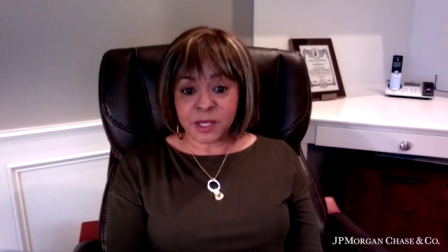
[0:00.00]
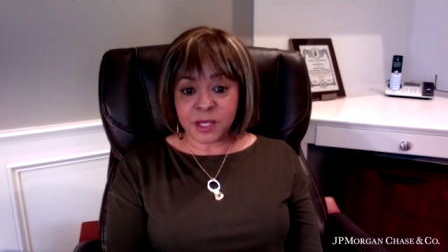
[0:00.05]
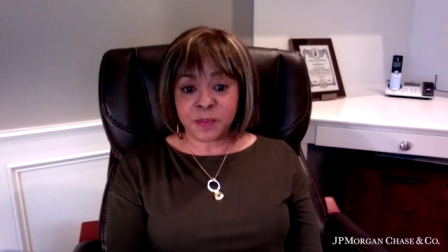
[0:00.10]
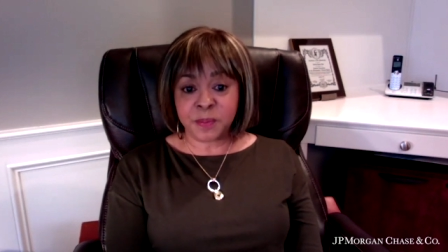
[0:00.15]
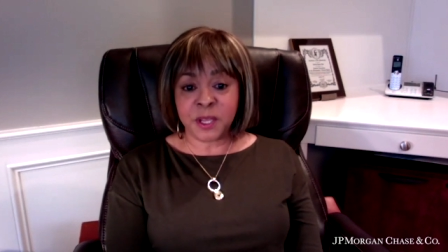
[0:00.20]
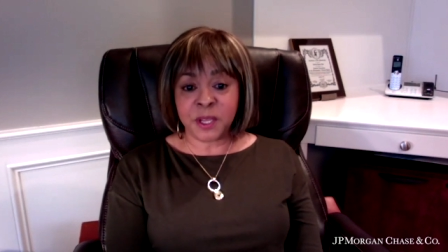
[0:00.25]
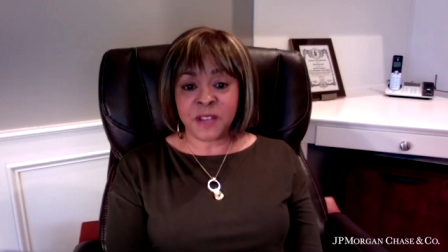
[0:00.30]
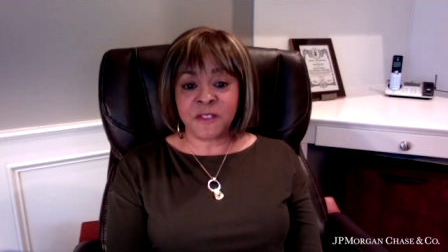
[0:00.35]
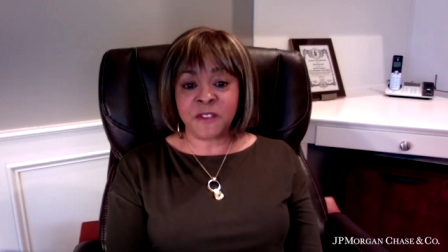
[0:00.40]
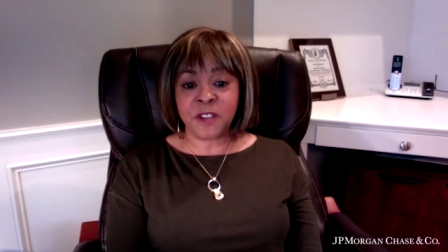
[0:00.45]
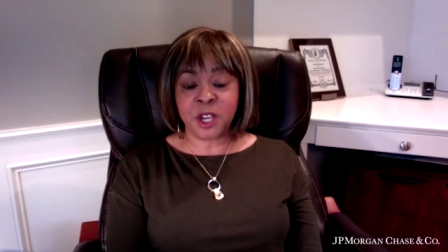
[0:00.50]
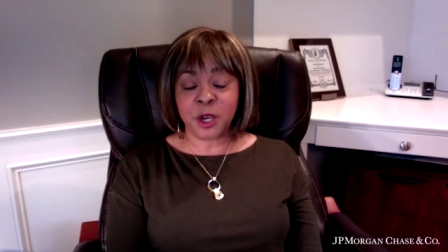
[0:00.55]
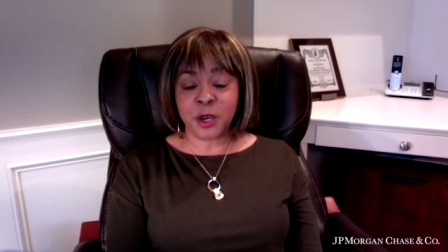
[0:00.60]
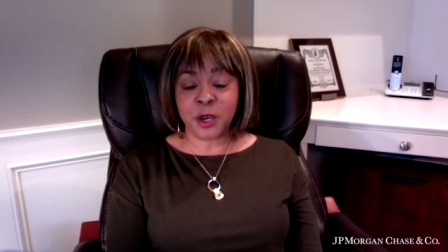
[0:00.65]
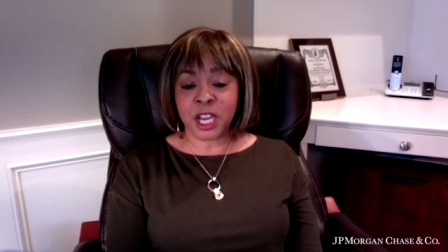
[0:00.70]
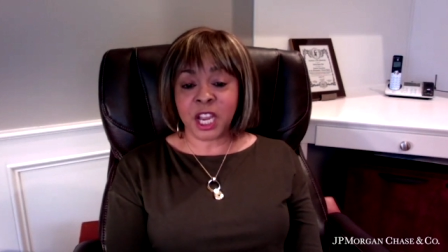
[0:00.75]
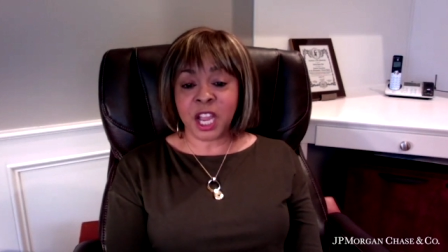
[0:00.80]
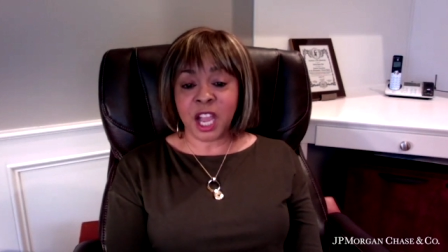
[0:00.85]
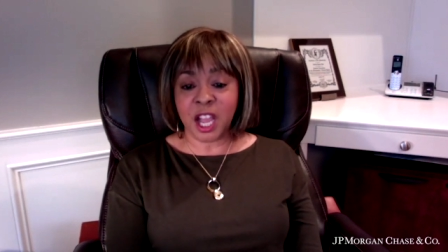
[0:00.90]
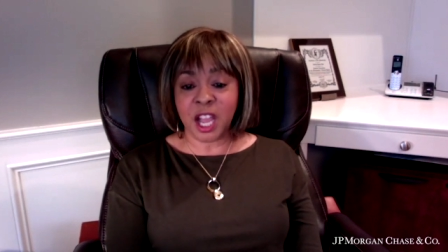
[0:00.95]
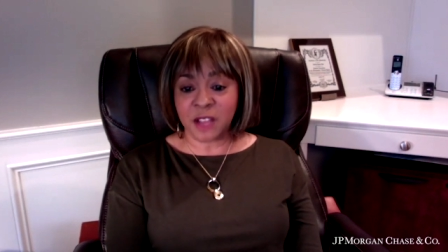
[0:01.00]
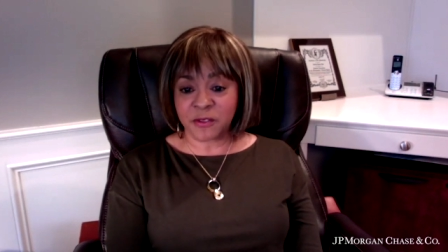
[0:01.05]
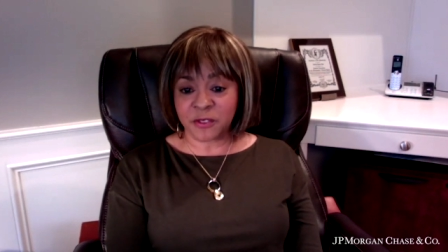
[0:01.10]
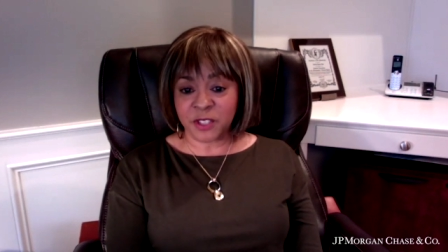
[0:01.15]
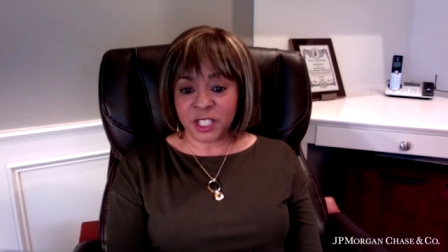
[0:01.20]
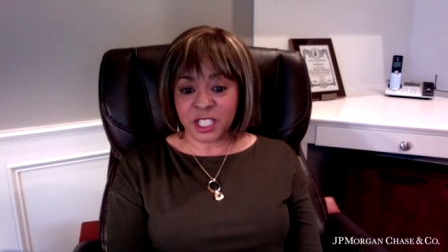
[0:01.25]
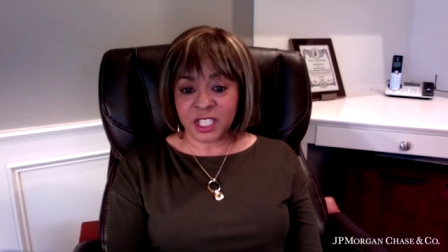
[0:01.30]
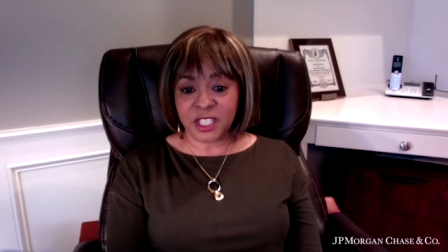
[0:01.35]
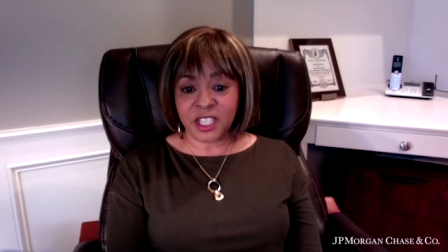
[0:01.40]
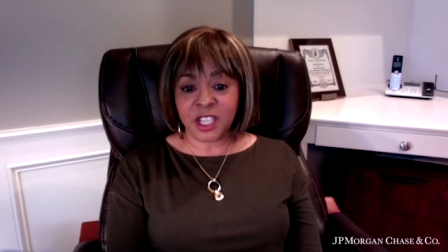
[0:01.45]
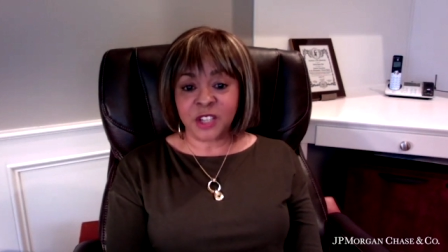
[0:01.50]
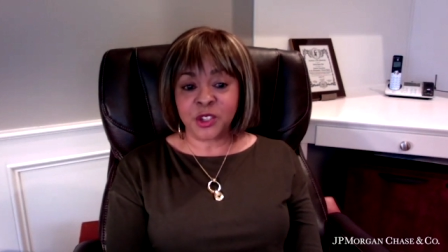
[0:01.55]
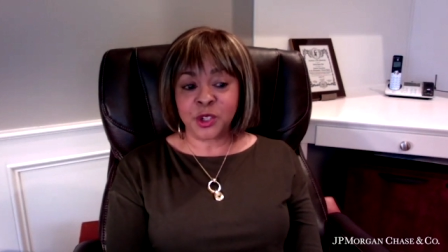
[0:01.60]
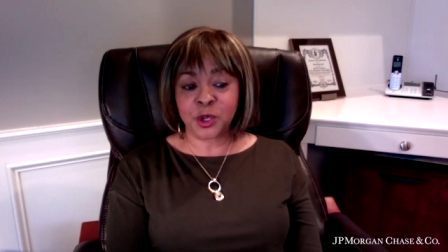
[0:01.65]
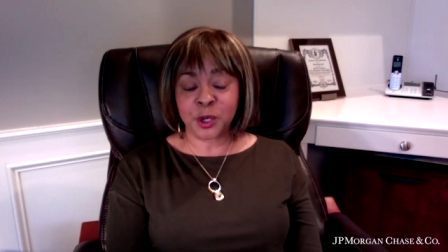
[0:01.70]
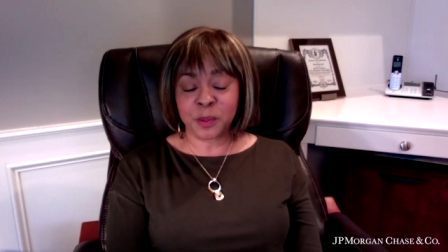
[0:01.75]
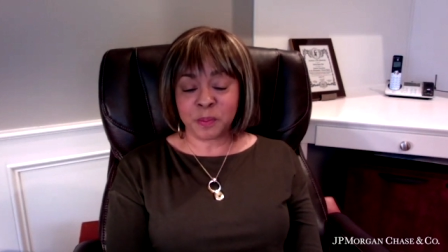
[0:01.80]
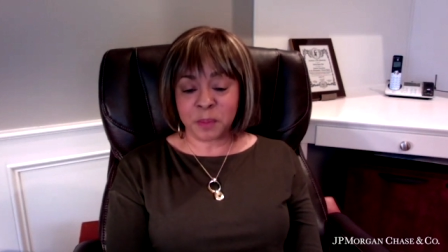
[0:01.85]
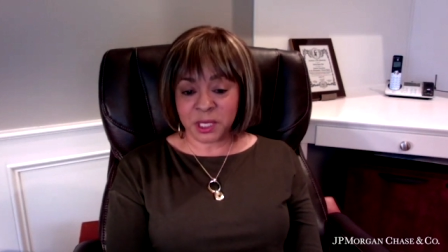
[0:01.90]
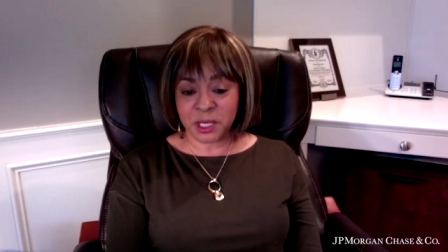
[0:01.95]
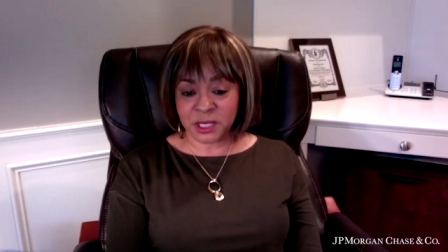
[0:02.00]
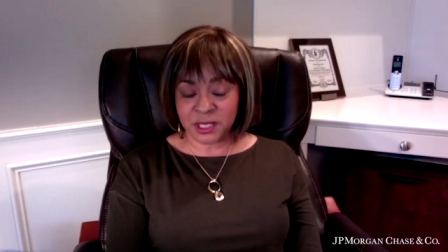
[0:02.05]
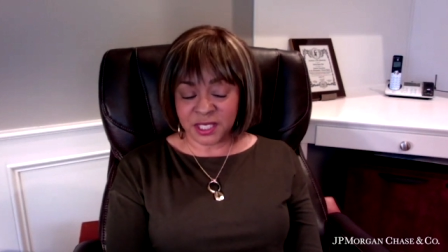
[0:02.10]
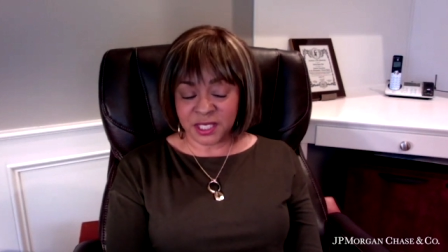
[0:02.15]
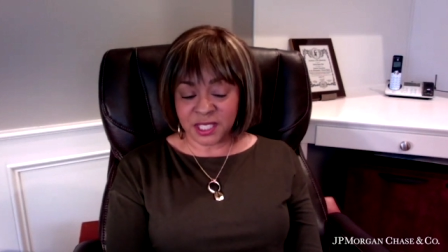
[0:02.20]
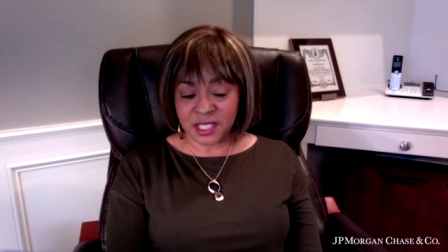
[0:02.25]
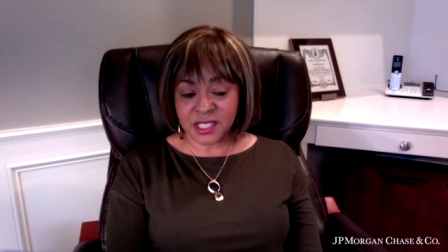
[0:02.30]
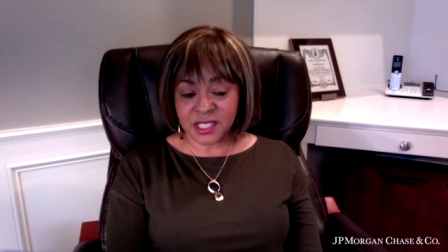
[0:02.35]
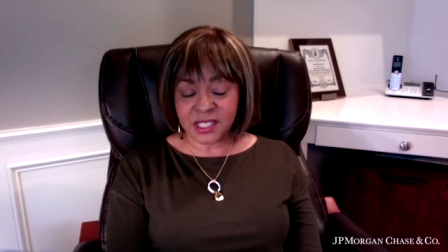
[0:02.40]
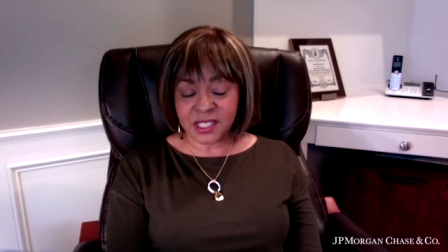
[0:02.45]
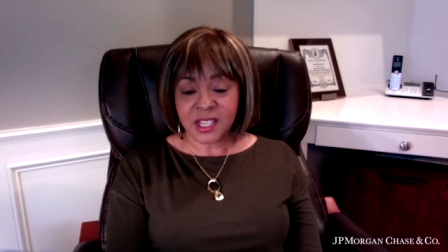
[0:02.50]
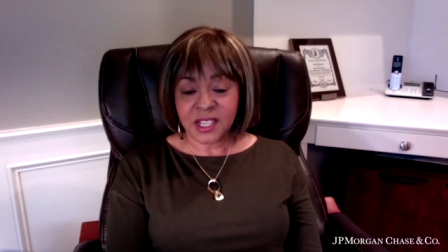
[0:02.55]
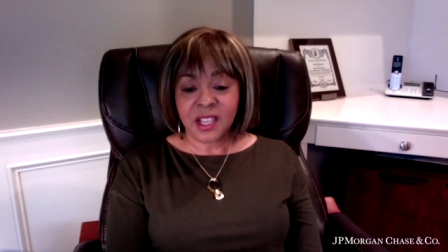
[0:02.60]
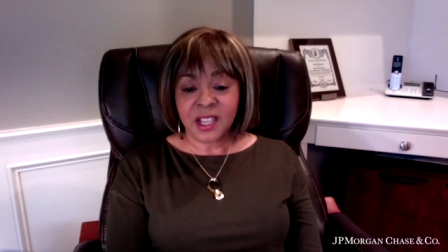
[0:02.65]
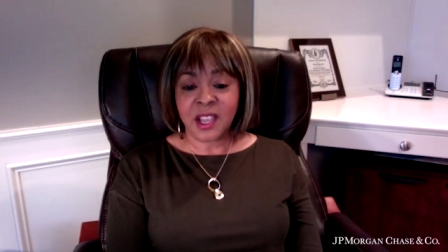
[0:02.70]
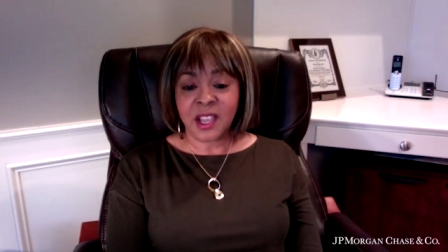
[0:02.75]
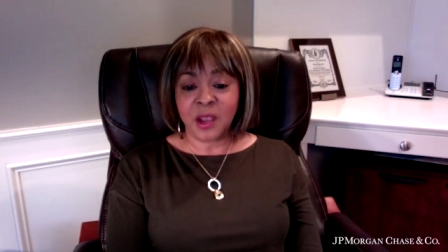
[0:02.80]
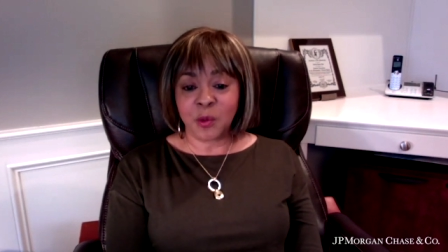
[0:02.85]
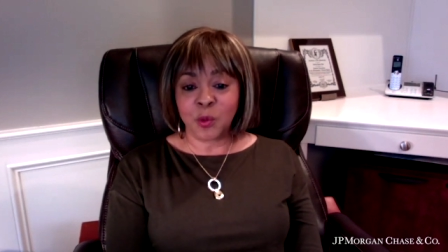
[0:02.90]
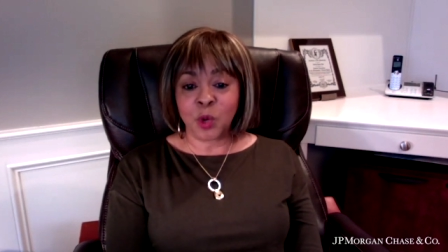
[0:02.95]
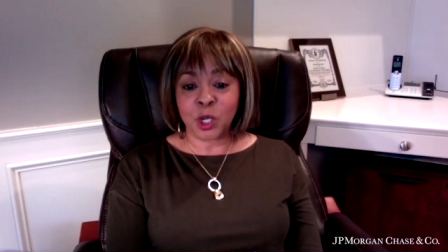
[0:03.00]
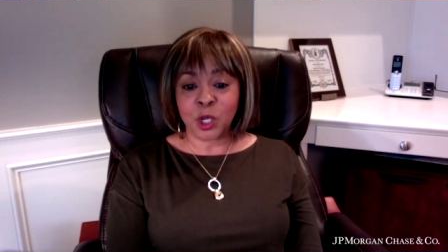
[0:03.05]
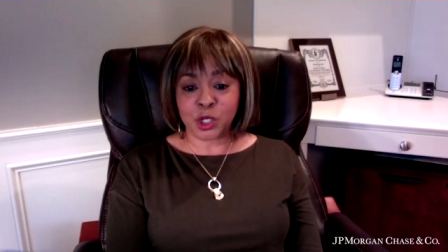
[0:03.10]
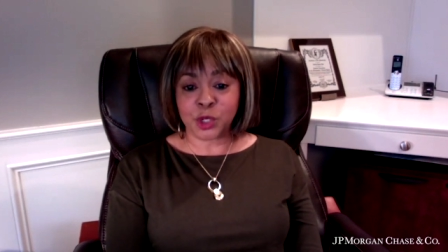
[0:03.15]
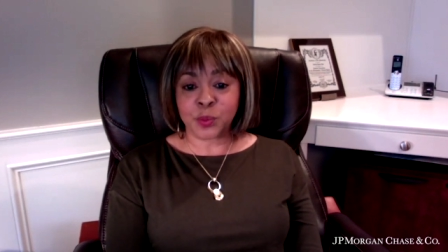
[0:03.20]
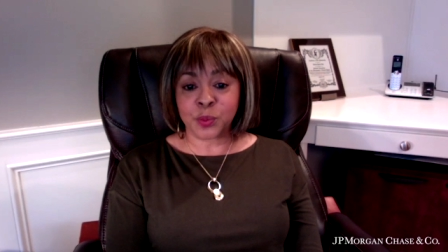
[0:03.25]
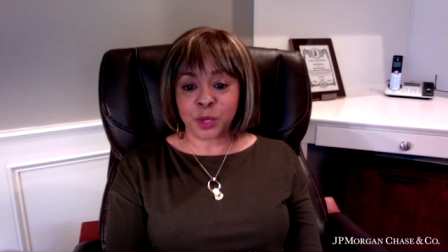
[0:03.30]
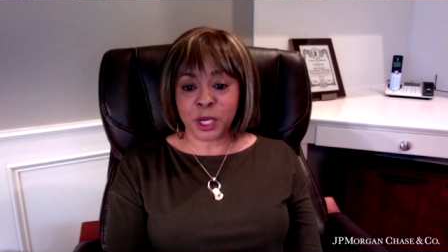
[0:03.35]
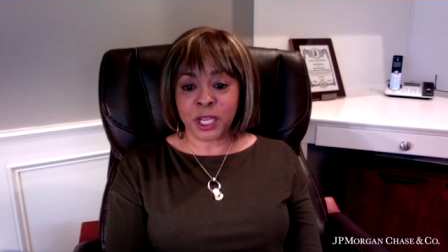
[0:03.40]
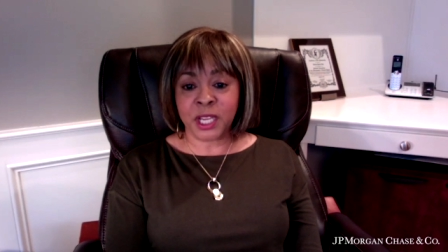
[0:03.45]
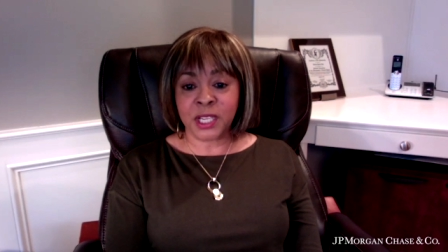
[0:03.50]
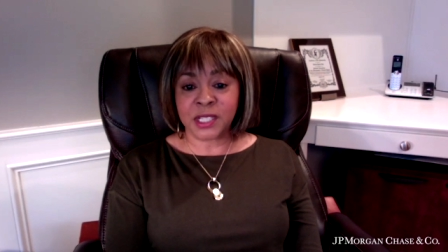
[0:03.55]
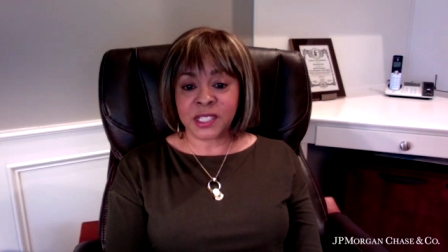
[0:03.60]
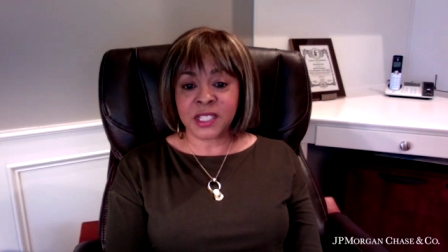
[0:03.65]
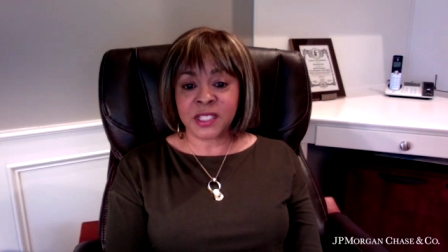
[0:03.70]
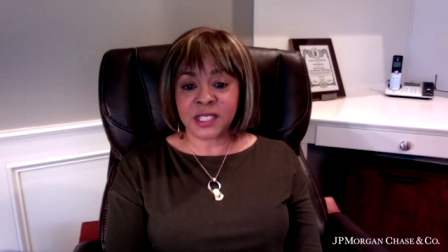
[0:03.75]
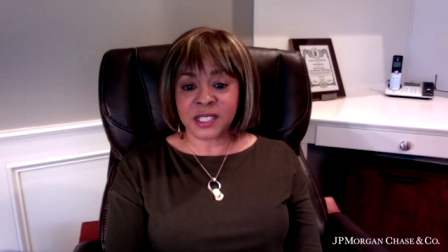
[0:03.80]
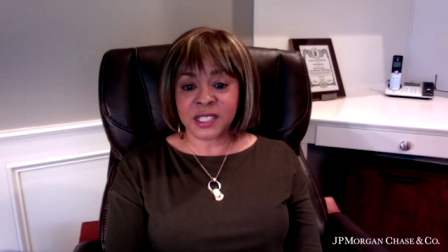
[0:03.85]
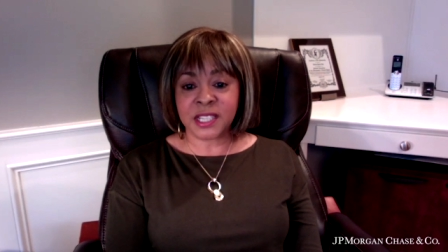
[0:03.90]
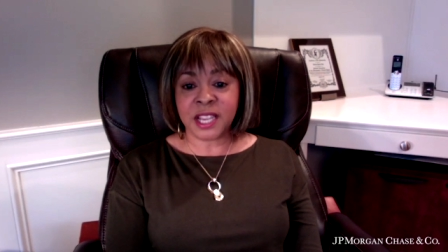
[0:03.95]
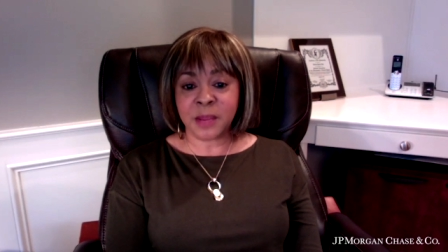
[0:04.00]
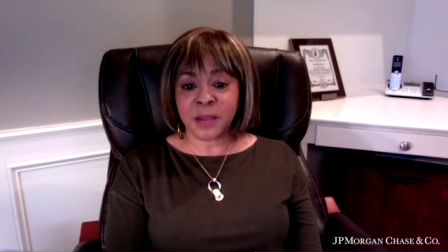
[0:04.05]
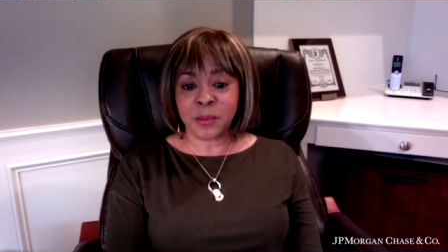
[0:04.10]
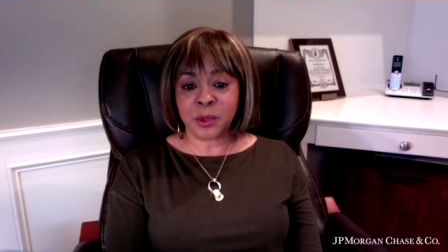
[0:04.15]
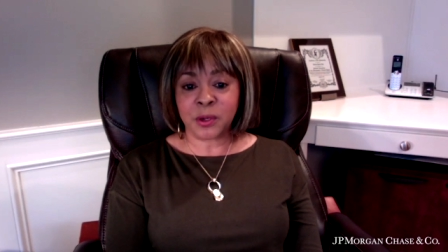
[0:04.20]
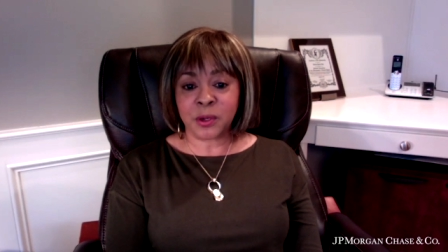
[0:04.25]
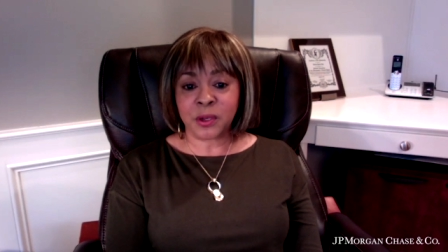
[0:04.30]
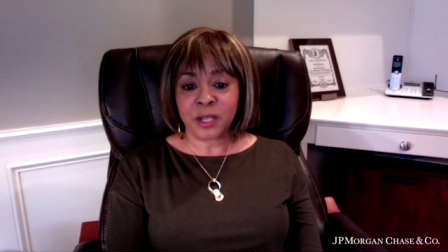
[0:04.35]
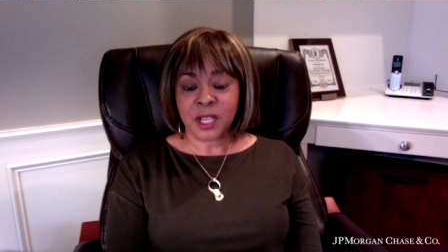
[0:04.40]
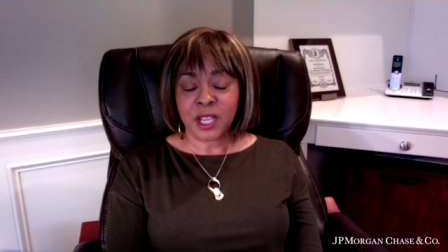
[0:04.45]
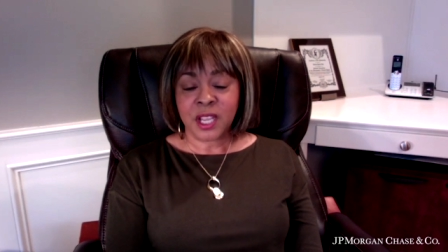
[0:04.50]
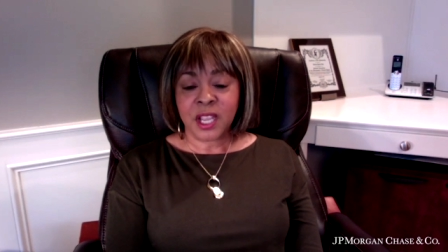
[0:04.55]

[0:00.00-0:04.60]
to be very confident in your abilities and what you're bringing to the table.